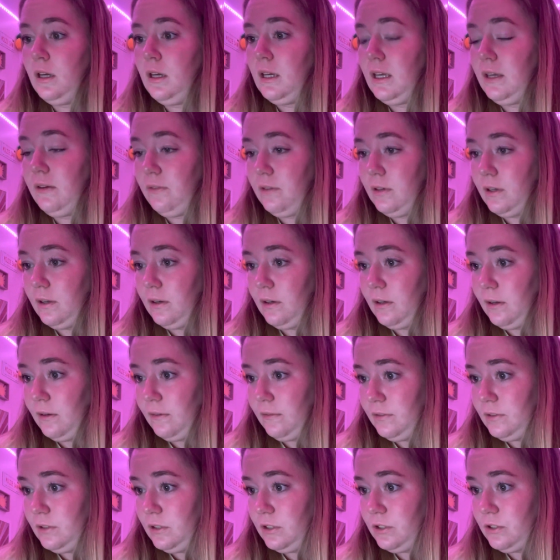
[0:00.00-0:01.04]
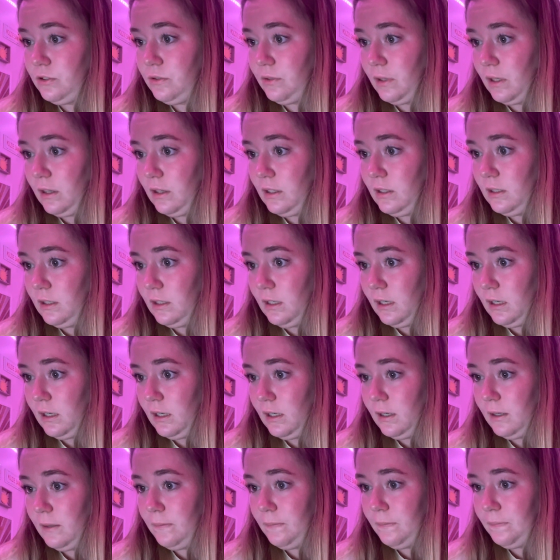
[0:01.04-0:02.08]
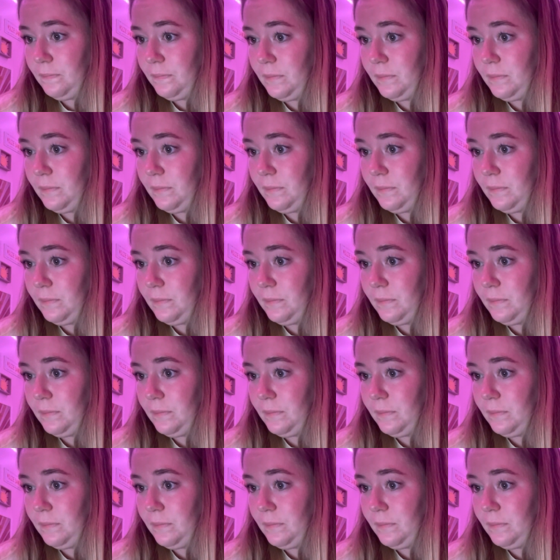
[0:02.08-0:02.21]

even enough to strength to die,